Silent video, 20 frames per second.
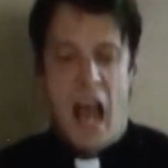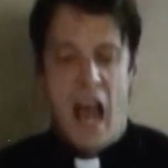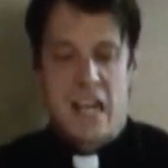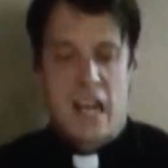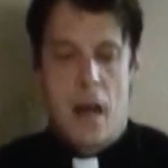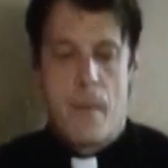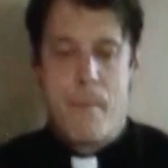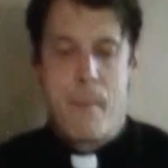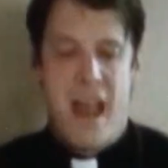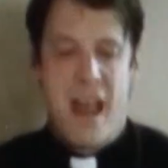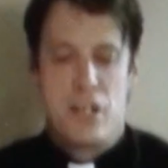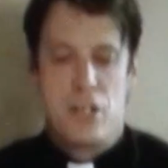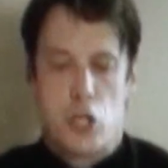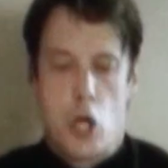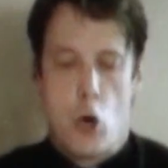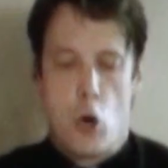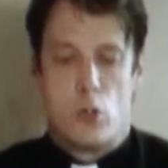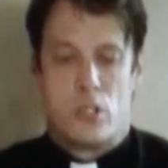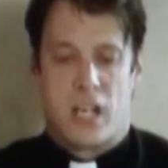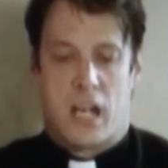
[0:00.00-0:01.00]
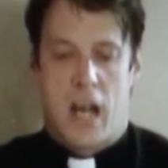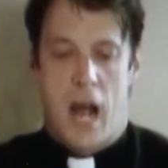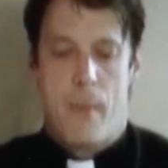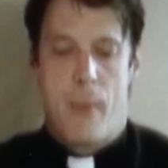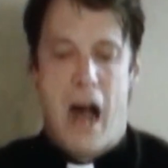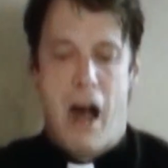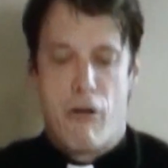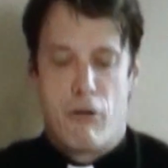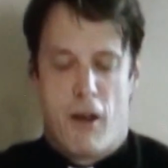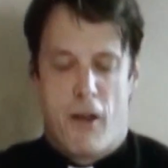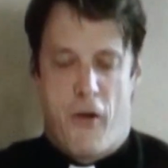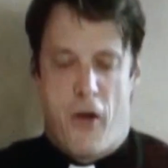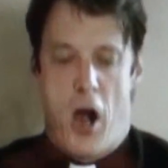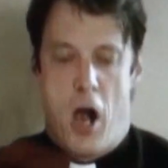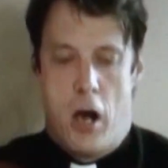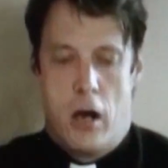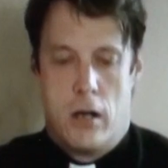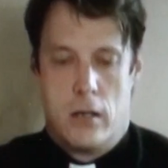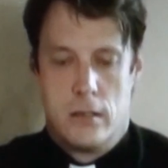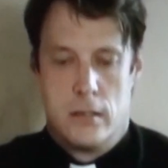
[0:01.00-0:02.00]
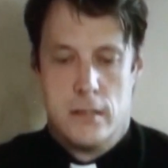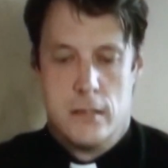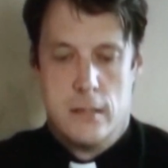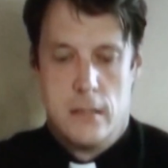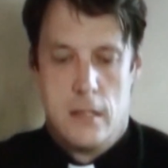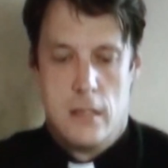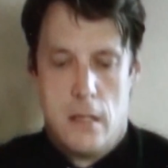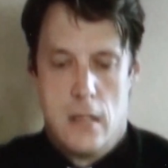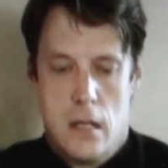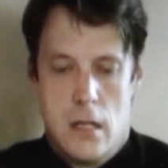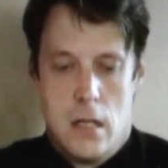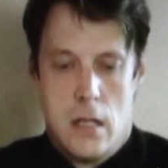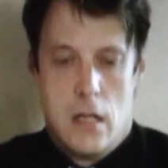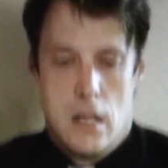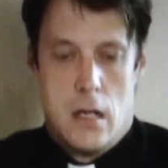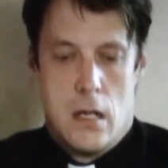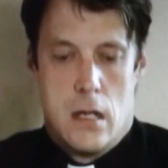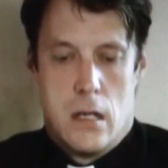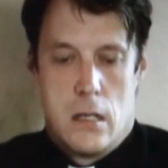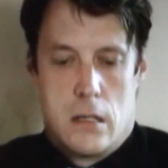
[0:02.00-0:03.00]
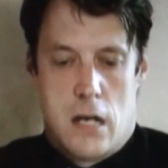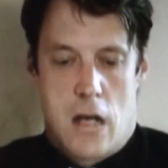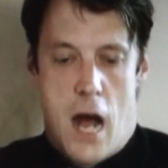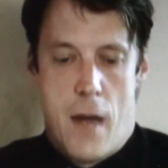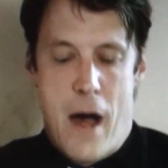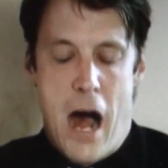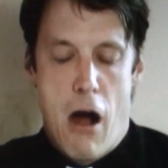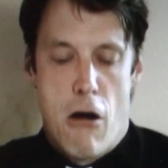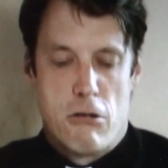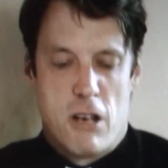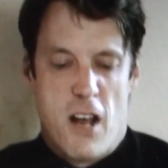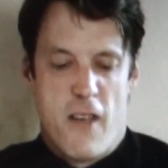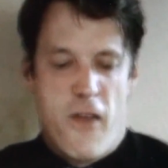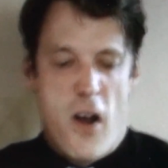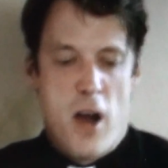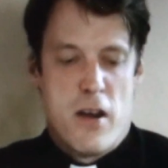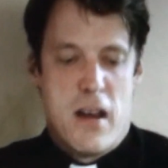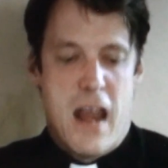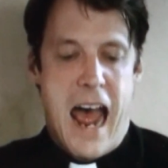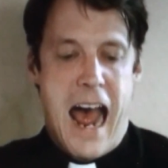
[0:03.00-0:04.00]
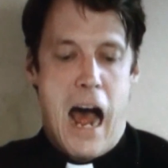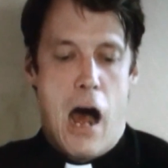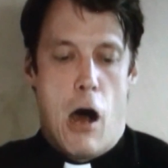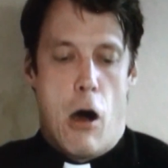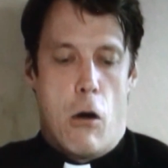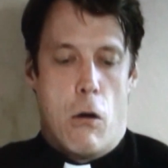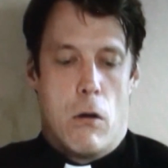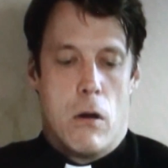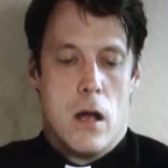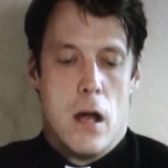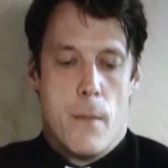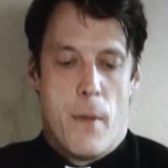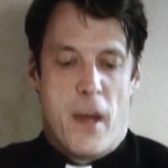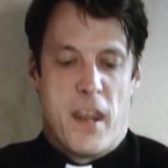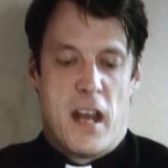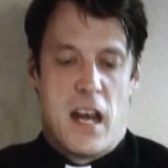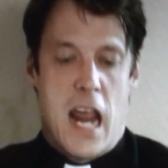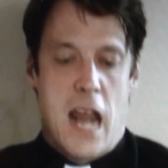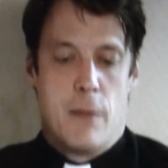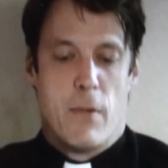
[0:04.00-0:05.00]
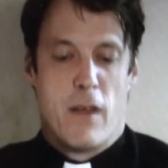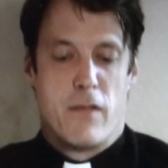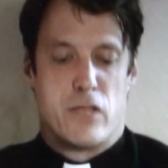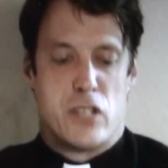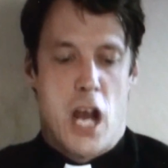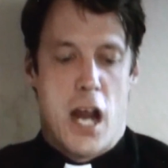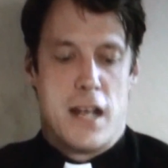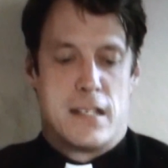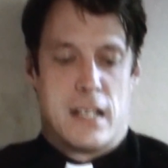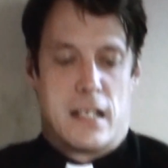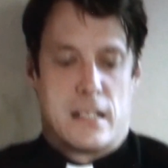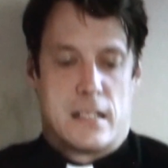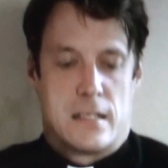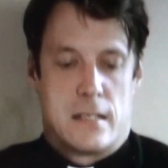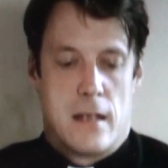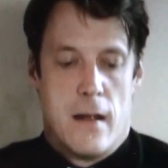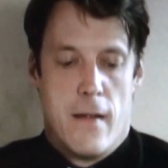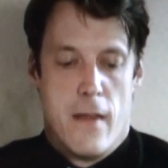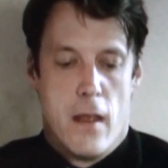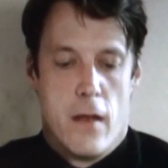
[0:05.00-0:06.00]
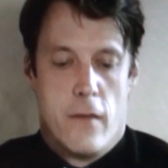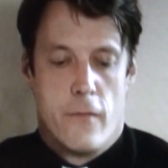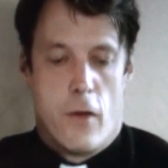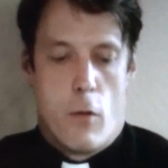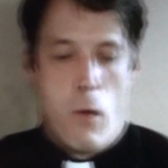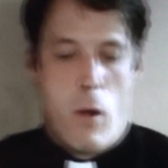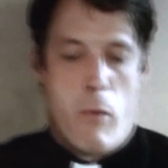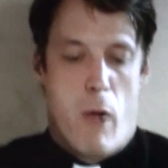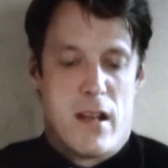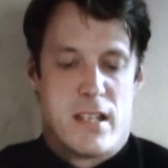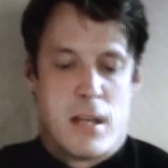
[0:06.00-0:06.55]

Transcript: the first one that came out, I believe, in seventy-three with uh, Linda Blair and